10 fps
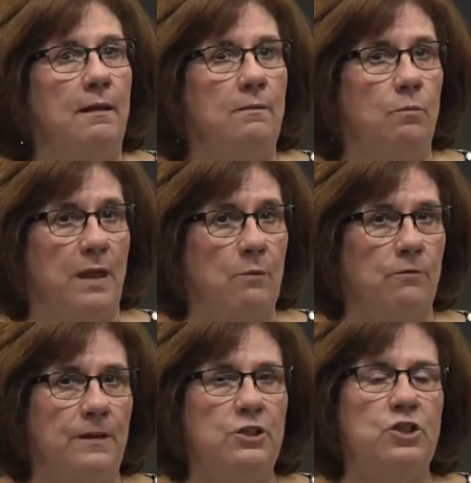They
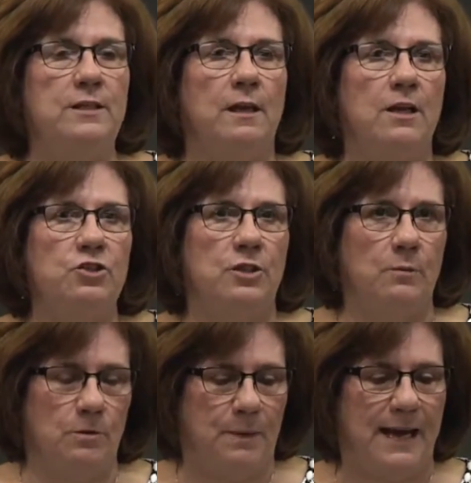were finishing lunch,
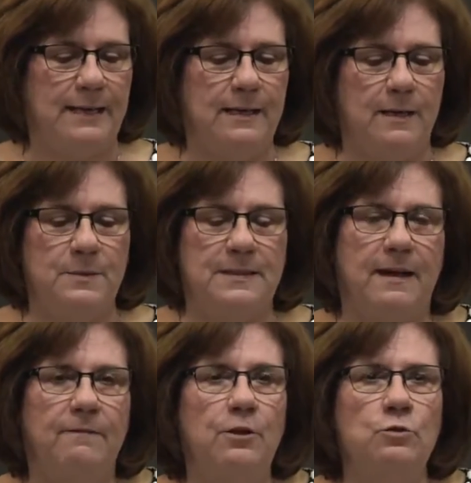they were packing up
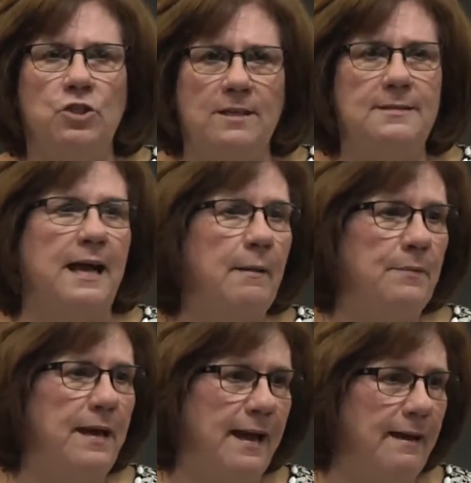stuff, who just
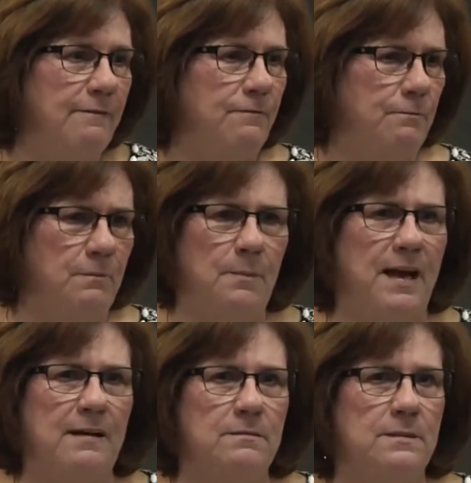happened to have
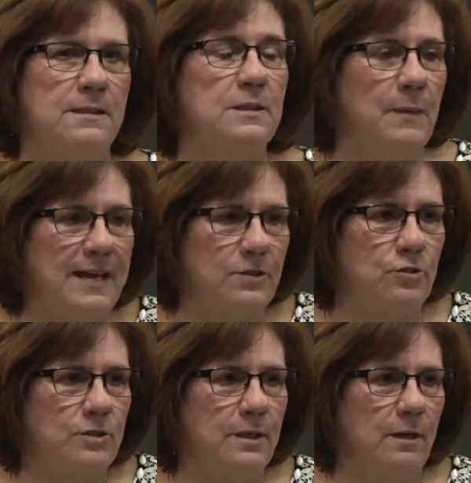about six
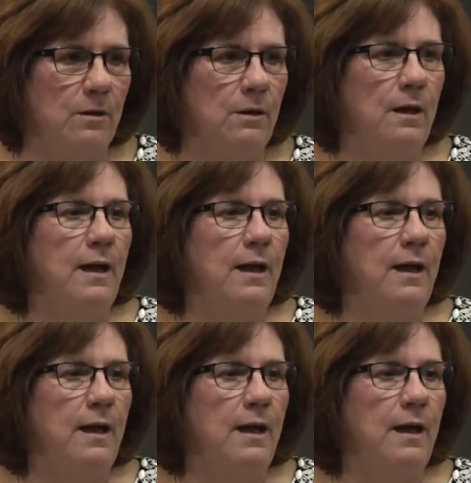pastors there,